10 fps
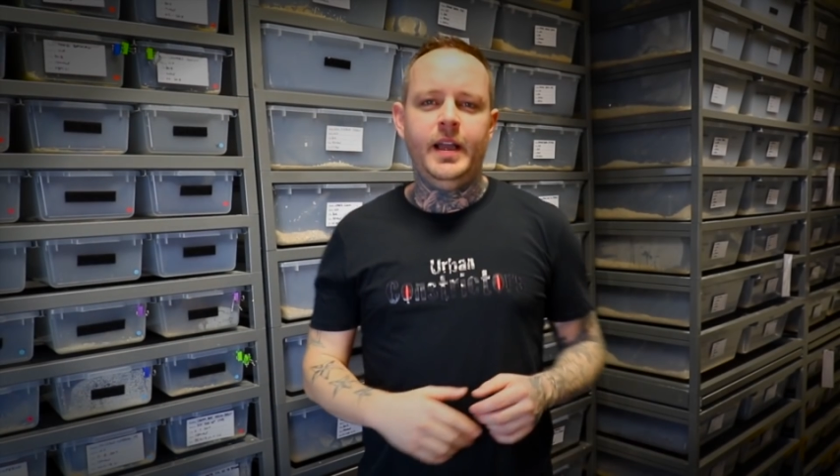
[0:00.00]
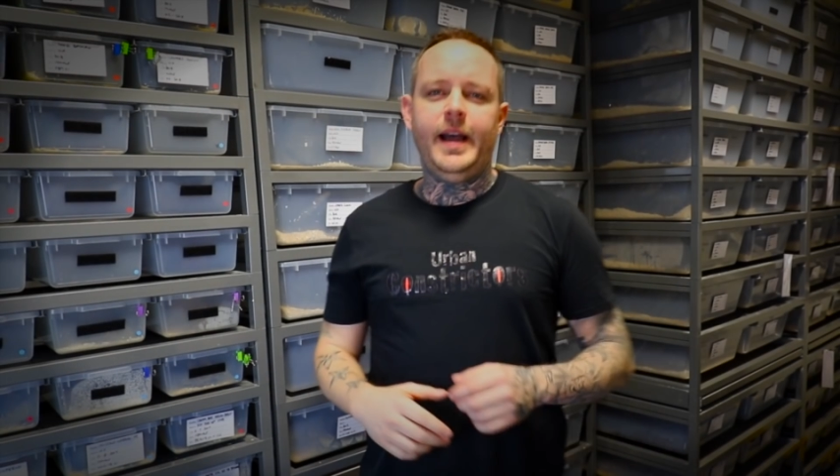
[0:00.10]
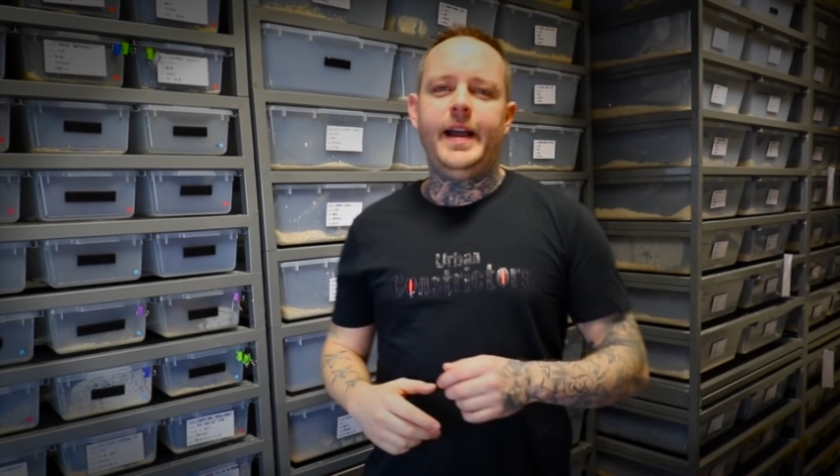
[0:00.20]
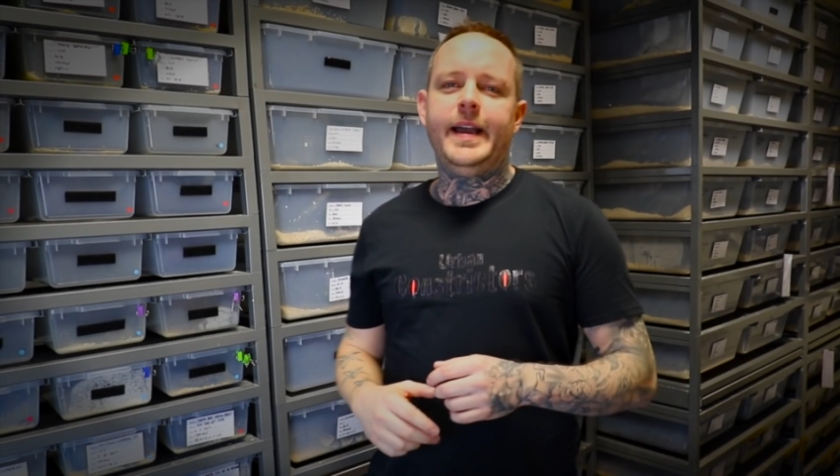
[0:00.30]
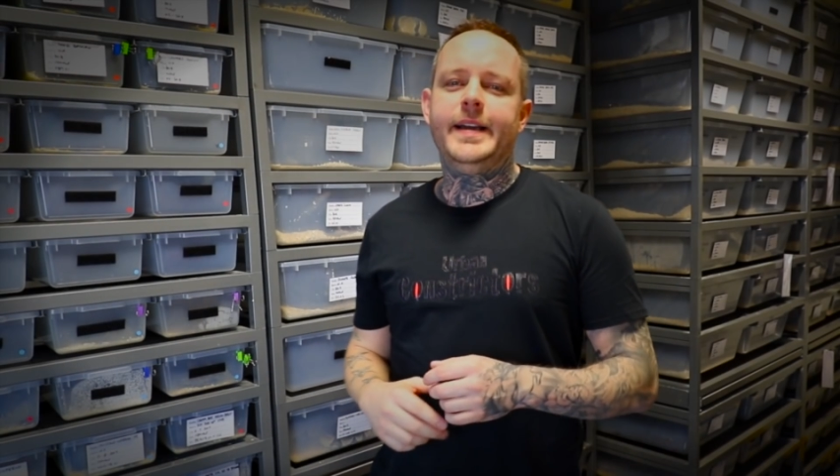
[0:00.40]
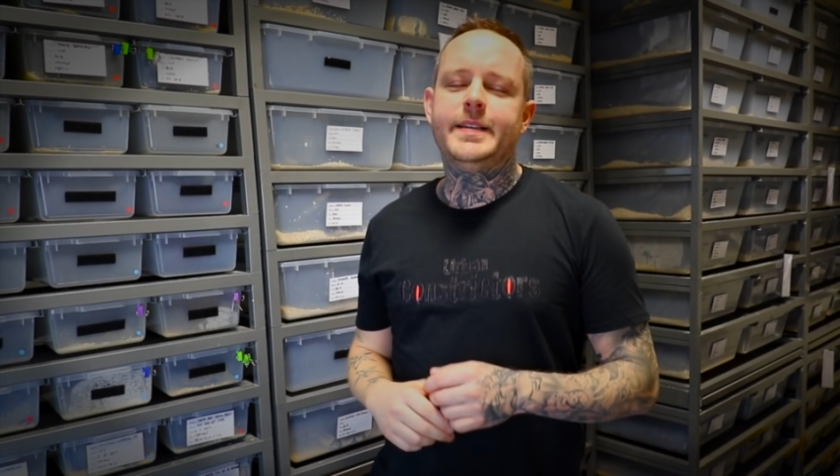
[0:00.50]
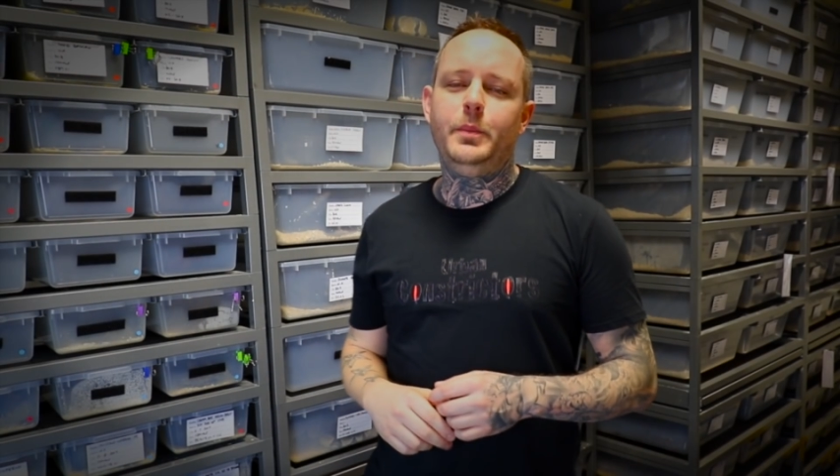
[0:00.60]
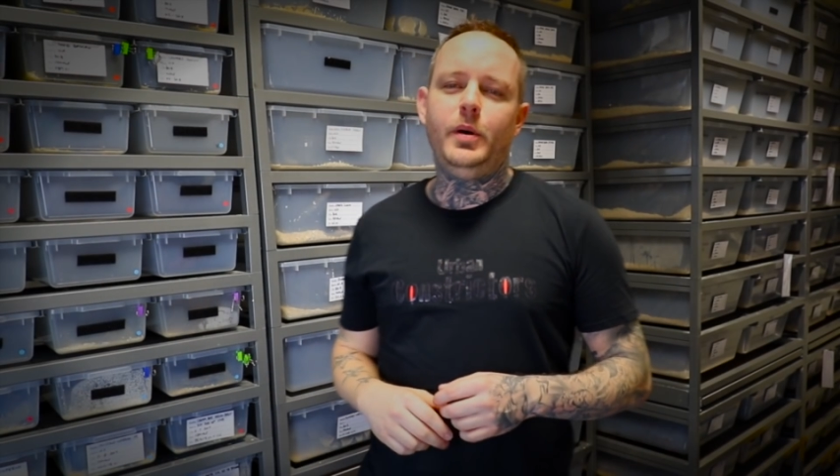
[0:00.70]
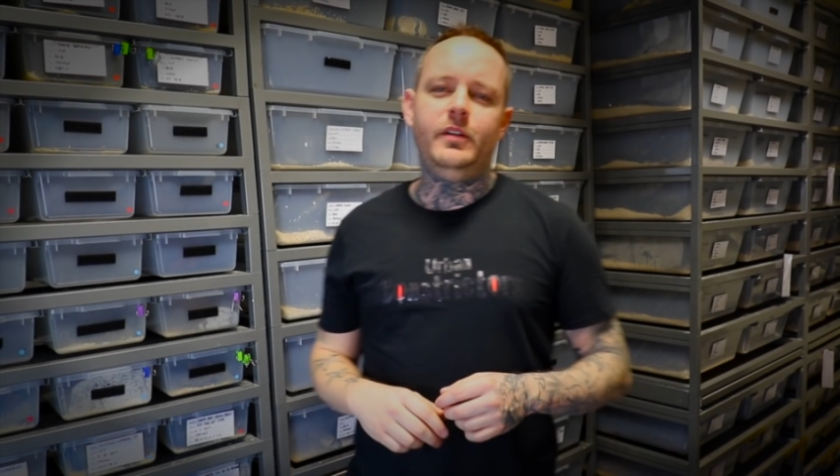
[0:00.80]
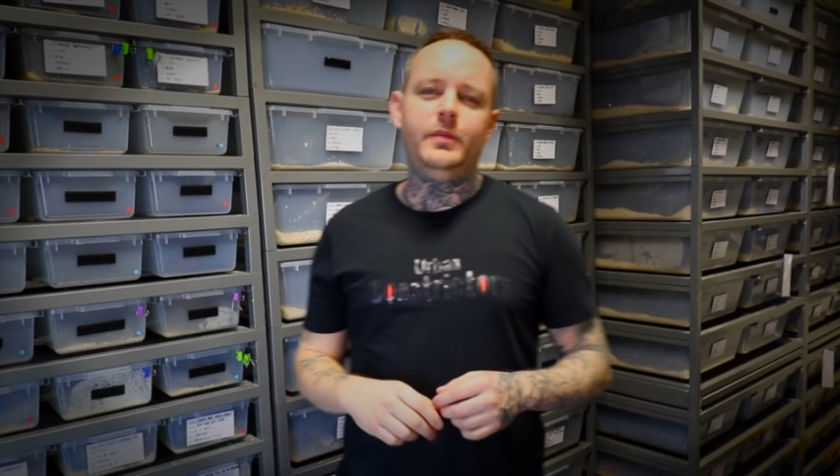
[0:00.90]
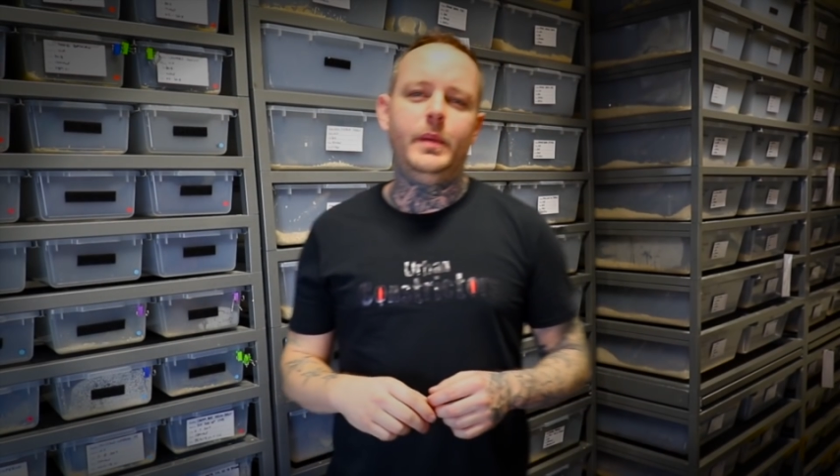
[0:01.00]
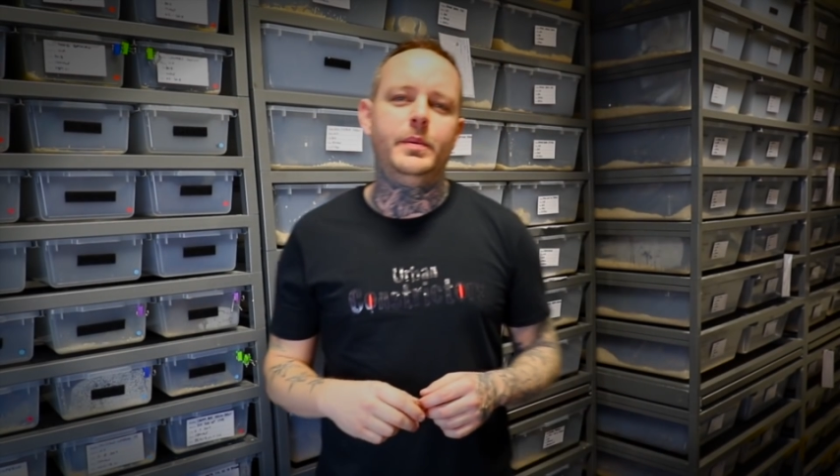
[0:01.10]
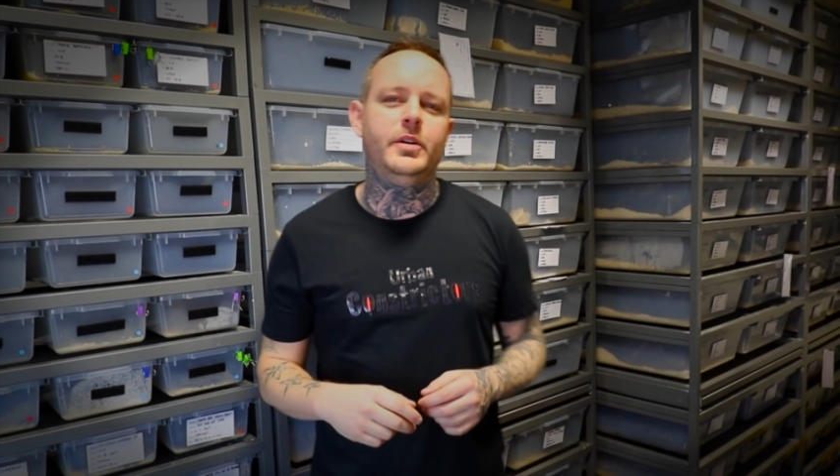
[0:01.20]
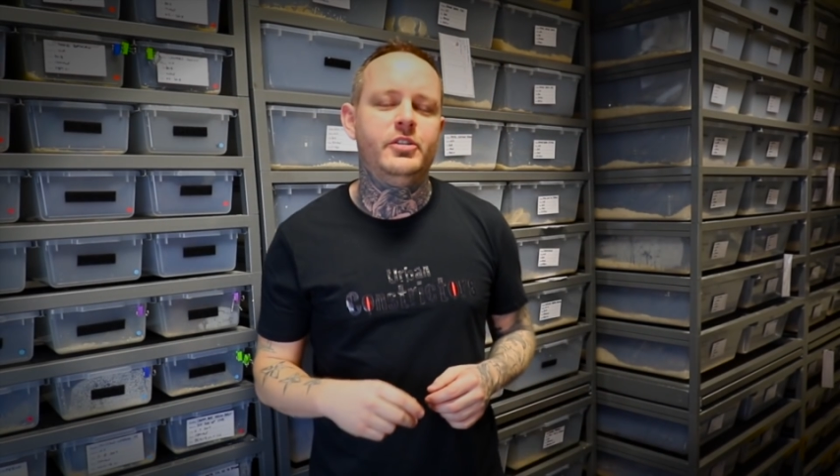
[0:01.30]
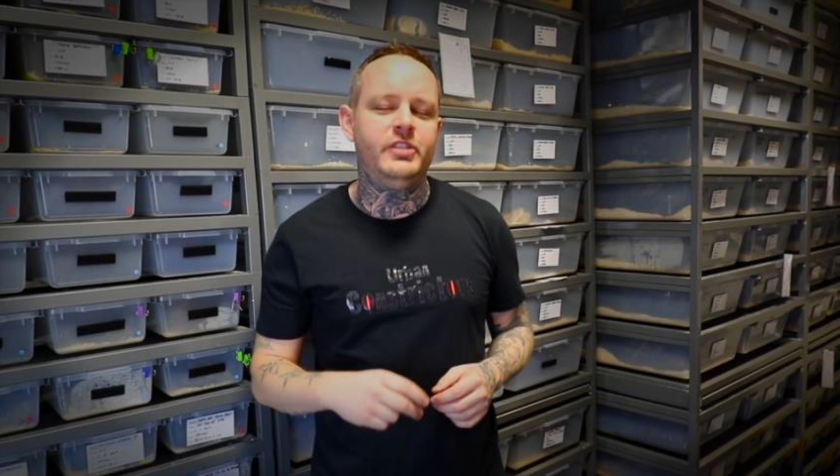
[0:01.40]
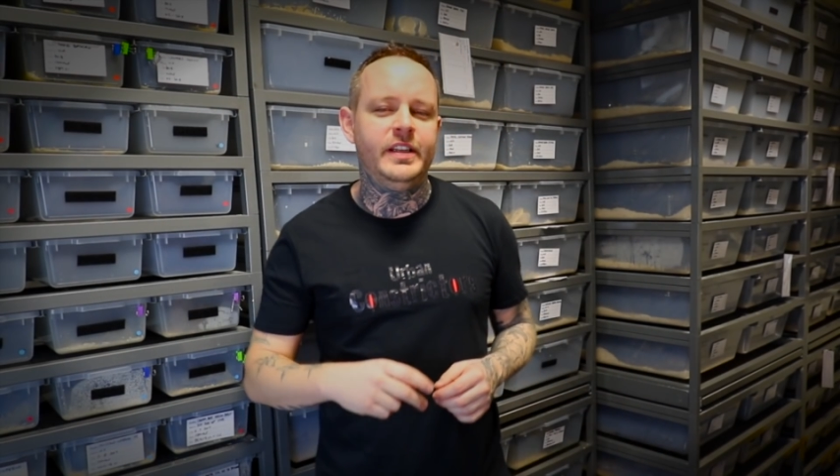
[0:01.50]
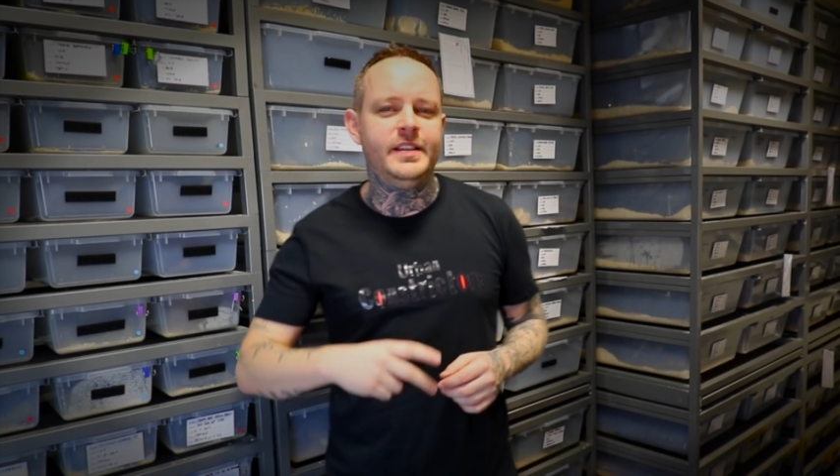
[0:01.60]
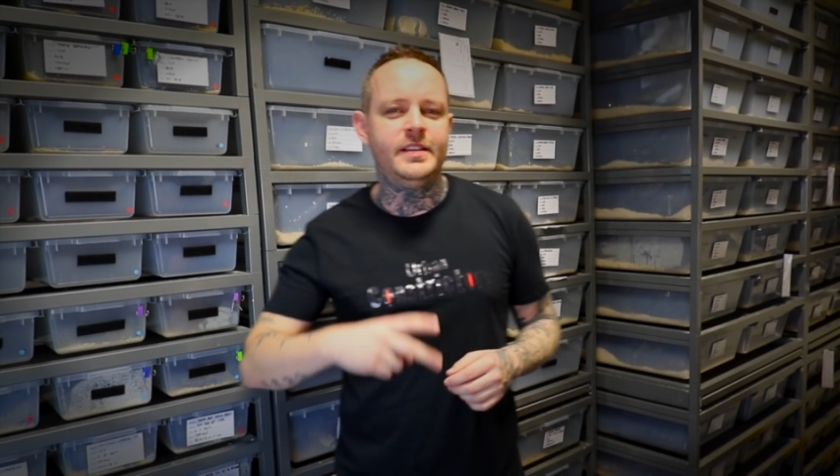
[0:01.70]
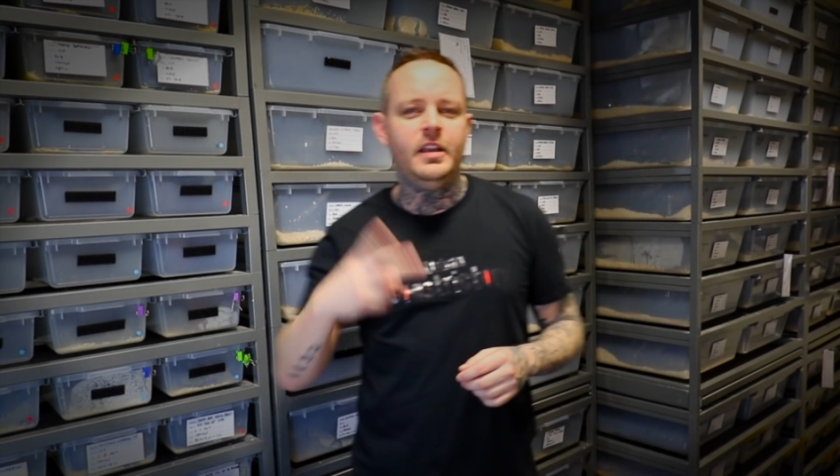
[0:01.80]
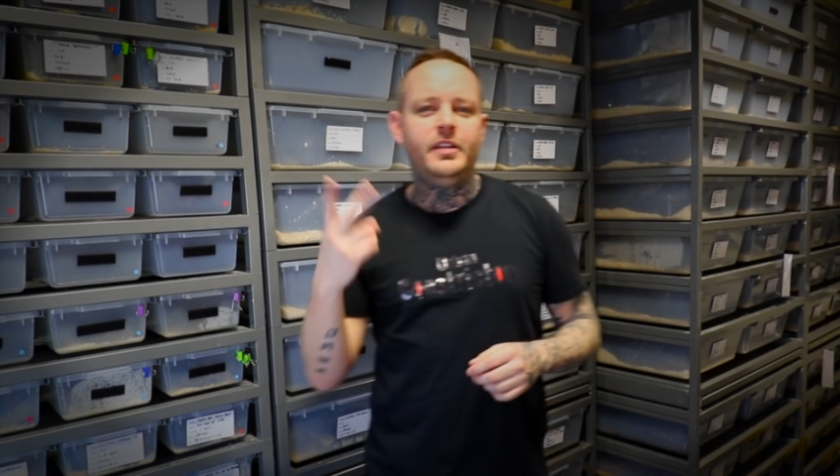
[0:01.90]
Hi guys, I'm Paul from Urban
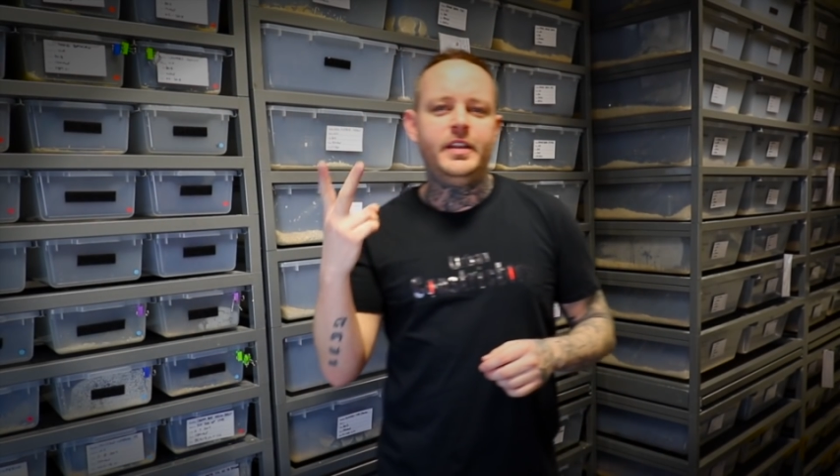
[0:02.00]
Constrictors.